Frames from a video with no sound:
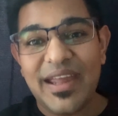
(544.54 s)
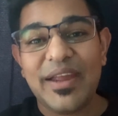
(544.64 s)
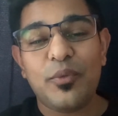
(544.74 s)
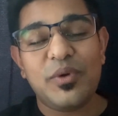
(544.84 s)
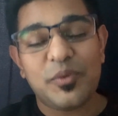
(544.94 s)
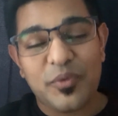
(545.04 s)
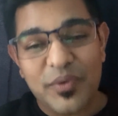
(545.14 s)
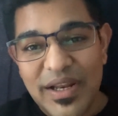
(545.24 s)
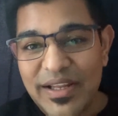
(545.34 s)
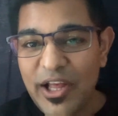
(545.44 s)
It will
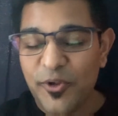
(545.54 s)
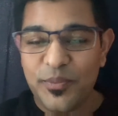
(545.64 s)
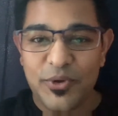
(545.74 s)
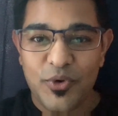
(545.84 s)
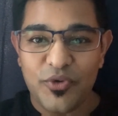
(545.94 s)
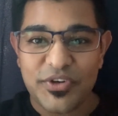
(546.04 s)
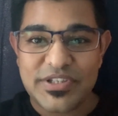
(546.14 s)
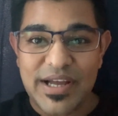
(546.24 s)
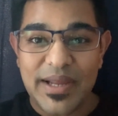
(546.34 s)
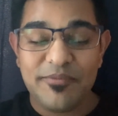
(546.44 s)
really help you over
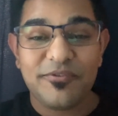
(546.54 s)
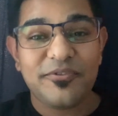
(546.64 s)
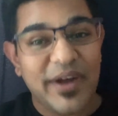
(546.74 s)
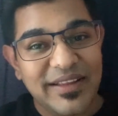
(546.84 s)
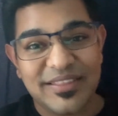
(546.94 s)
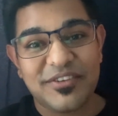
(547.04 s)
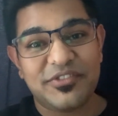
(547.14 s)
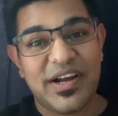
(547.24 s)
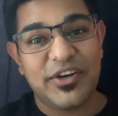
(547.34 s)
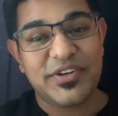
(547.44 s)
time fight the
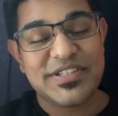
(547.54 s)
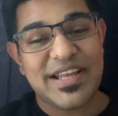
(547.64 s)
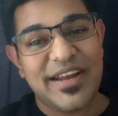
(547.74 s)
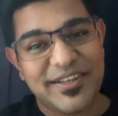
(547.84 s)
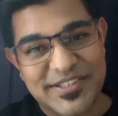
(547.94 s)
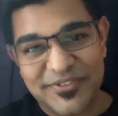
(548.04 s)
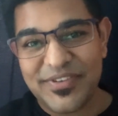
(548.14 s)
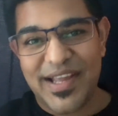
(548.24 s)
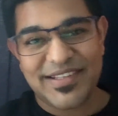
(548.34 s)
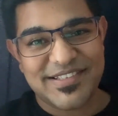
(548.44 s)
virus and its
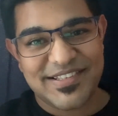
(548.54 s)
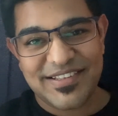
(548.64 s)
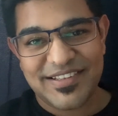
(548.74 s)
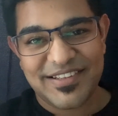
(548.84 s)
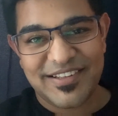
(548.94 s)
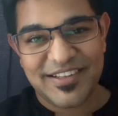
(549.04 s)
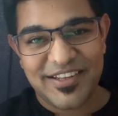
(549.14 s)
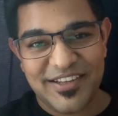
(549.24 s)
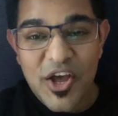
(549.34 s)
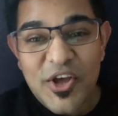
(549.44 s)
effects.
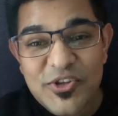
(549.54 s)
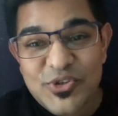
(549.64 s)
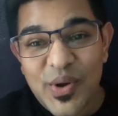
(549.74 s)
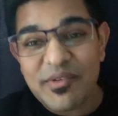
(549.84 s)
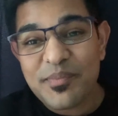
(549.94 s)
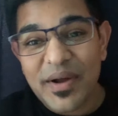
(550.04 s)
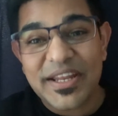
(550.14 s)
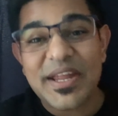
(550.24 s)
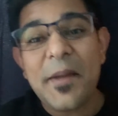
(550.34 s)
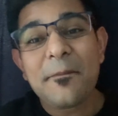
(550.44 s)
So
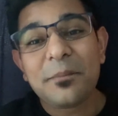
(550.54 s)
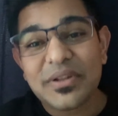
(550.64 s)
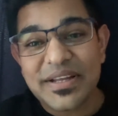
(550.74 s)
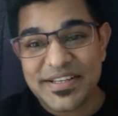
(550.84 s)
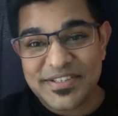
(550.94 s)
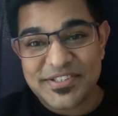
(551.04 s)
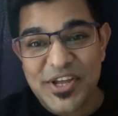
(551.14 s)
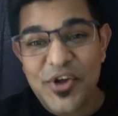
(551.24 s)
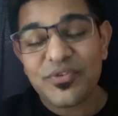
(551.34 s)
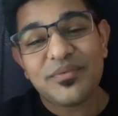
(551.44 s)
everybody, please,
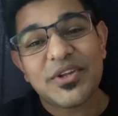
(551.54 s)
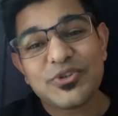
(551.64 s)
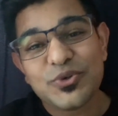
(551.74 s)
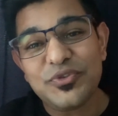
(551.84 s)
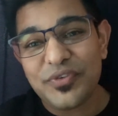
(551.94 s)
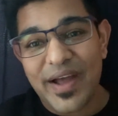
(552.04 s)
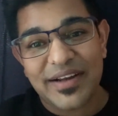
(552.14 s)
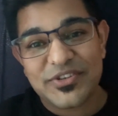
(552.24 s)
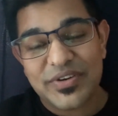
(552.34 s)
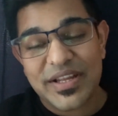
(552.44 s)
from the Tooth
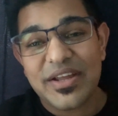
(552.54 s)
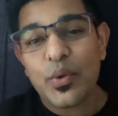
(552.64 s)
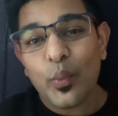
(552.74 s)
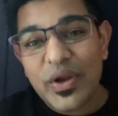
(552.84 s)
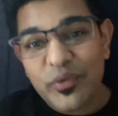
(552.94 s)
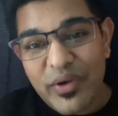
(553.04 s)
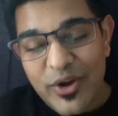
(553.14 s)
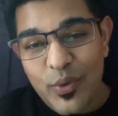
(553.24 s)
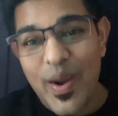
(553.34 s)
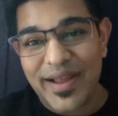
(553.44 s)
Factory, we
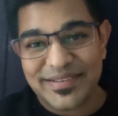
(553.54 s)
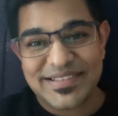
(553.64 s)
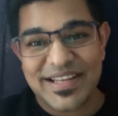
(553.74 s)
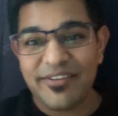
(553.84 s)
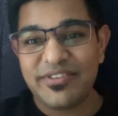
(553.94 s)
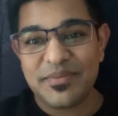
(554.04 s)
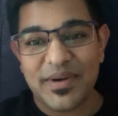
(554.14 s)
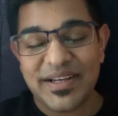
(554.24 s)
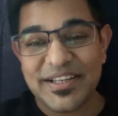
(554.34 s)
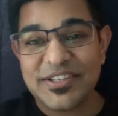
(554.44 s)
request
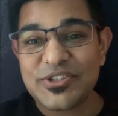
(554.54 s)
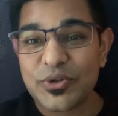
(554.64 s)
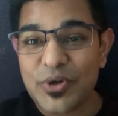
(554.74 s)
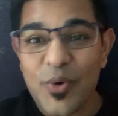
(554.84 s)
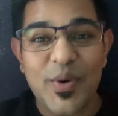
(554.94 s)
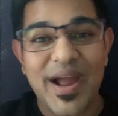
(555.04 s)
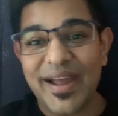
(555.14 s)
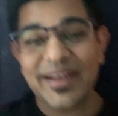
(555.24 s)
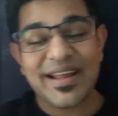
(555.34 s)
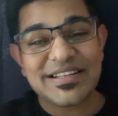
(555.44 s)
everybody to go
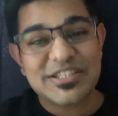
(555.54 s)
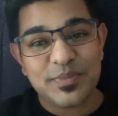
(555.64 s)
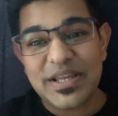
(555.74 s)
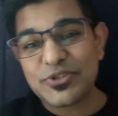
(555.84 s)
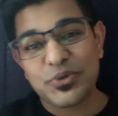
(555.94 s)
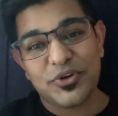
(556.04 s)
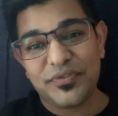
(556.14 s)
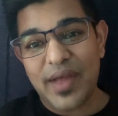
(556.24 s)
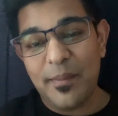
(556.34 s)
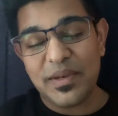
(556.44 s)
ahead and speak to your
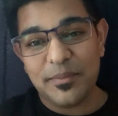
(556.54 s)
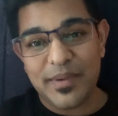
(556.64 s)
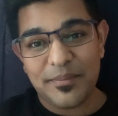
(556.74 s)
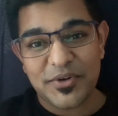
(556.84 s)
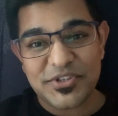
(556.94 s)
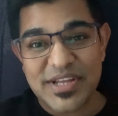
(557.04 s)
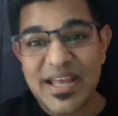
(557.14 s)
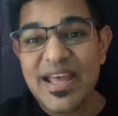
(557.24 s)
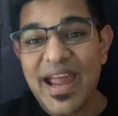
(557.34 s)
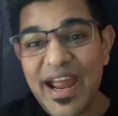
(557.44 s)
family members
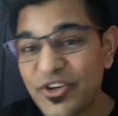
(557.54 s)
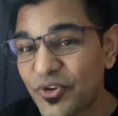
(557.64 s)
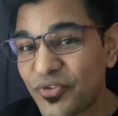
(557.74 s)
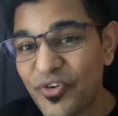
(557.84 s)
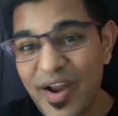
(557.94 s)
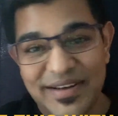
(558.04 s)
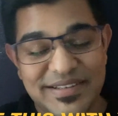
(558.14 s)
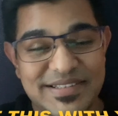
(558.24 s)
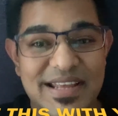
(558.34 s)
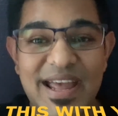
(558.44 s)
and your
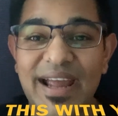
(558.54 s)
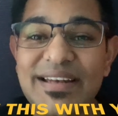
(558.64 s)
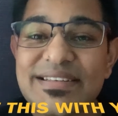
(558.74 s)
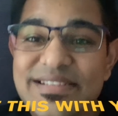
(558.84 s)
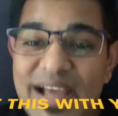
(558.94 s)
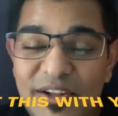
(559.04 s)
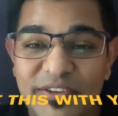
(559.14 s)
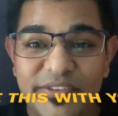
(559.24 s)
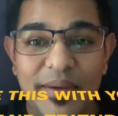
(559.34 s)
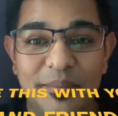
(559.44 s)
friends and tell
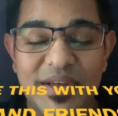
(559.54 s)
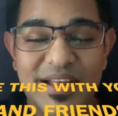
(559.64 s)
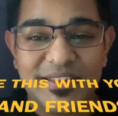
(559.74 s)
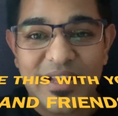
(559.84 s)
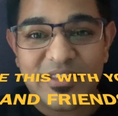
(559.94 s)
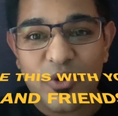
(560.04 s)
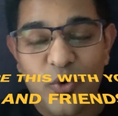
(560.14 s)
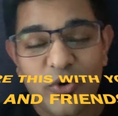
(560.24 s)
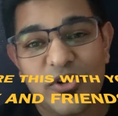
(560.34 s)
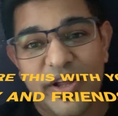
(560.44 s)
them that the
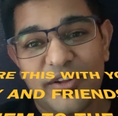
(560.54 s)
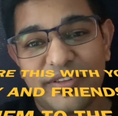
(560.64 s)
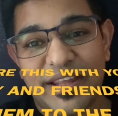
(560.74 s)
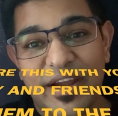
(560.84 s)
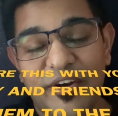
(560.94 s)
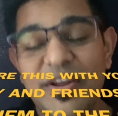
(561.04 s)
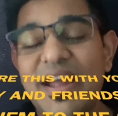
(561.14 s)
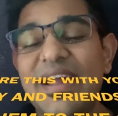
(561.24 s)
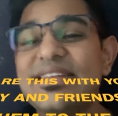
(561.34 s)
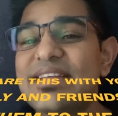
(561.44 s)
oral health care
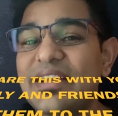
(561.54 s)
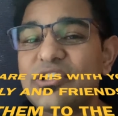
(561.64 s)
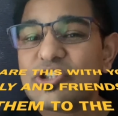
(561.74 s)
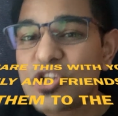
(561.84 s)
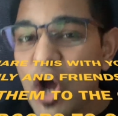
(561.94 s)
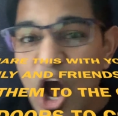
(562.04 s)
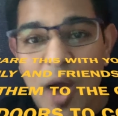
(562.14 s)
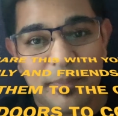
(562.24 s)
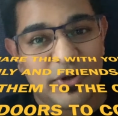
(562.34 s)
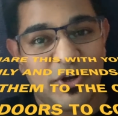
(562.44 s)
is at
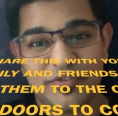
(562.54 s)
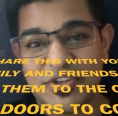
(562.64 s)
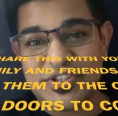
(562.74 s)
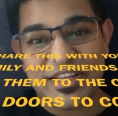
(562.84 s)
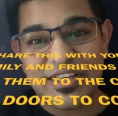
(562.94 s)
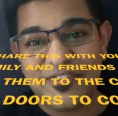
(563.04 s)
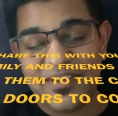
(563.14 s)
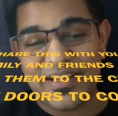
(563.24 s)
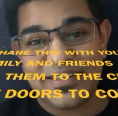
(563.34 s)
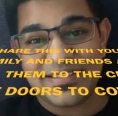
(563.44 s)
top of the
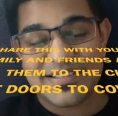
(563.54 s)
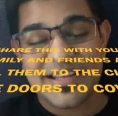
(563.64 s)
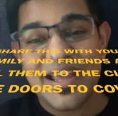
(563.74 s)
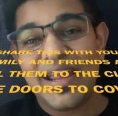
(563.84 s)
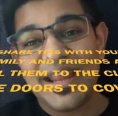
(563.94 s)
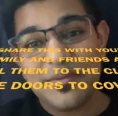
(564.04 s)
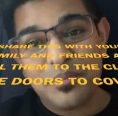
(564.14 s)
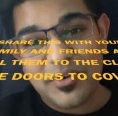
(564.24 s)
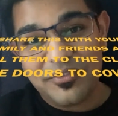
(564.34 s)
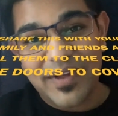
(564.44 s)
significance in
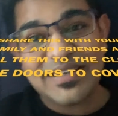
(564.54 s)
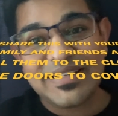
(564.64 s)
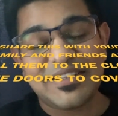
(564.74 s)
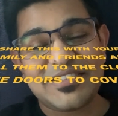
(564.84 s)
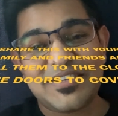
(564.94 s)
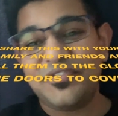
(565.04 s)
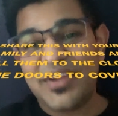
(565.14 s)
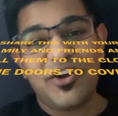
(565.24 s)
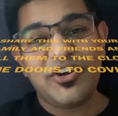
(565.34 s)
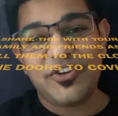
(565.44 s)
preventing the
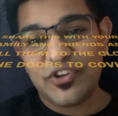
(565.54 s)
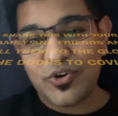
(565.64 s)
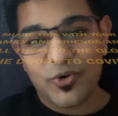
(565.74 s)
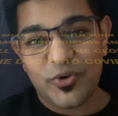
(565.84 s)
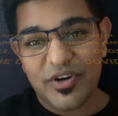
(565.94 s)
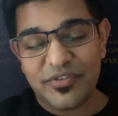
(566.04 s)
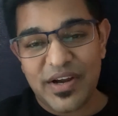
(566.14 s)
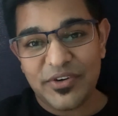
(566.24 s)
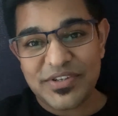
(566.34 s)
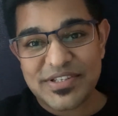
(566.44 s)
severity of the
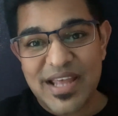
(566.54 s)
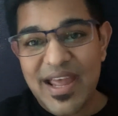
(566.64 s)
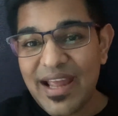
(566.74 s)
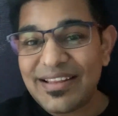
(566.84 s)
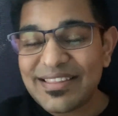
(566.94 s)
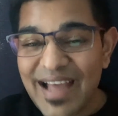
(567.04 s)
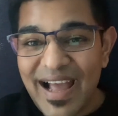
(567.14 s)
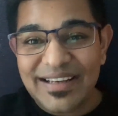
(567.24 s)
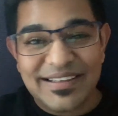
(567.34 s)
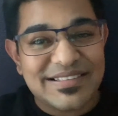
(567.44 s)
coronavirus. And
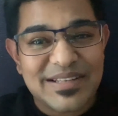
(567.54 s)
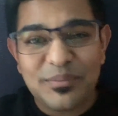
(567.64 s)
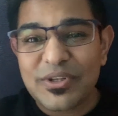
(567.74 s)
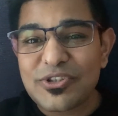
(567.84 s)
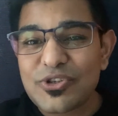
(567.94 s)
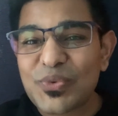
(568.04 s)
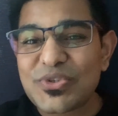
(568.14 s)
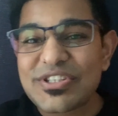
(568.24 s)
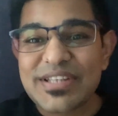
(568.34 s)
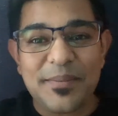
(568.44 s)
that is something so
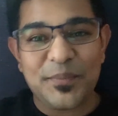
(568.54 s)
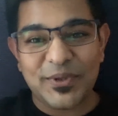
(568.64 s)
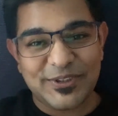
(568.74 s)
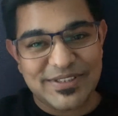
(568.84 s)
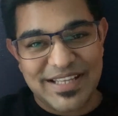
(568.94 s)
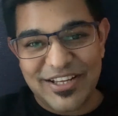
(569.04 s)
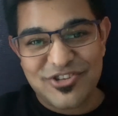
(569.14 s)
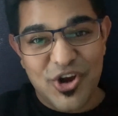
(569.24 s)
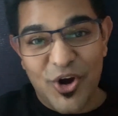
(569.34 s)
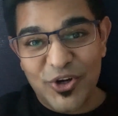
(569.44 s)
simple to take
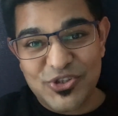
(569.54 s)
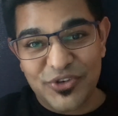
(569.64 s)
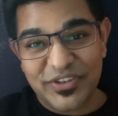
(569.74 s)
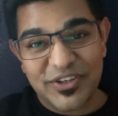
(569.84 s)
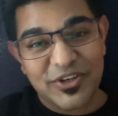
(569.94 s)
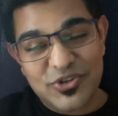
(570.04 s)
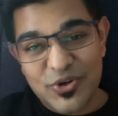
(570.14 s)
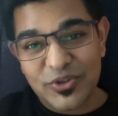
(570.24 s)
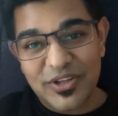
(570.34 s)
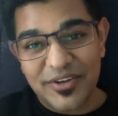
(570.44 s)
charge of and
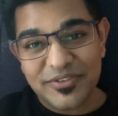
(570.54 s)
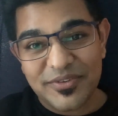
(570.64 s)
control of.